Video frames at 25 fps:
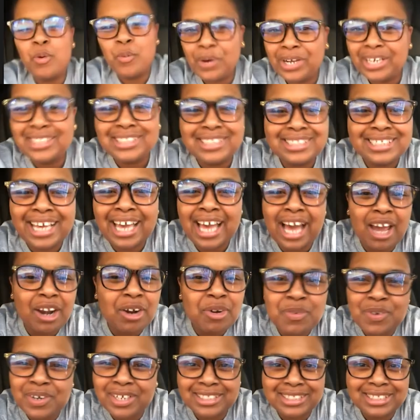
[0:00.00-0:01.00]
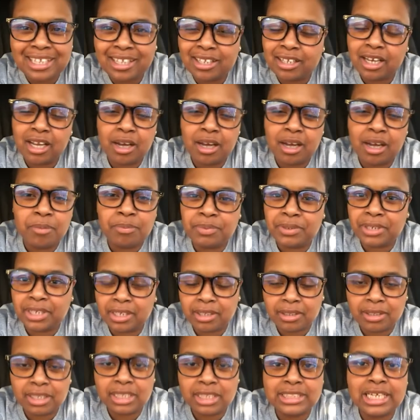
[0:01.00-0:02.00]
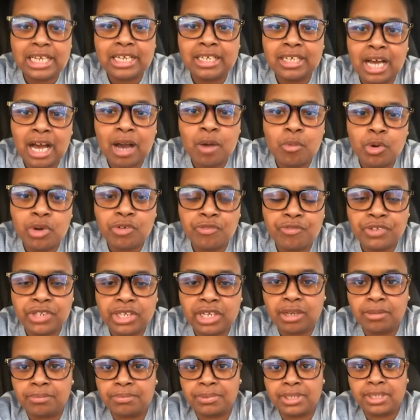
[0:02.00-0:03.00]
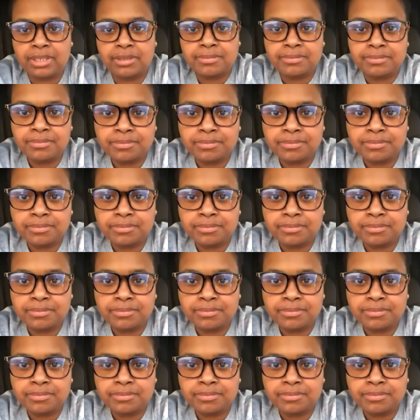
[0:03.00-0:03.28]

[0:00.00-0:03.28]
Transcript: want to say I don't want to tell the company because I, I work for the company.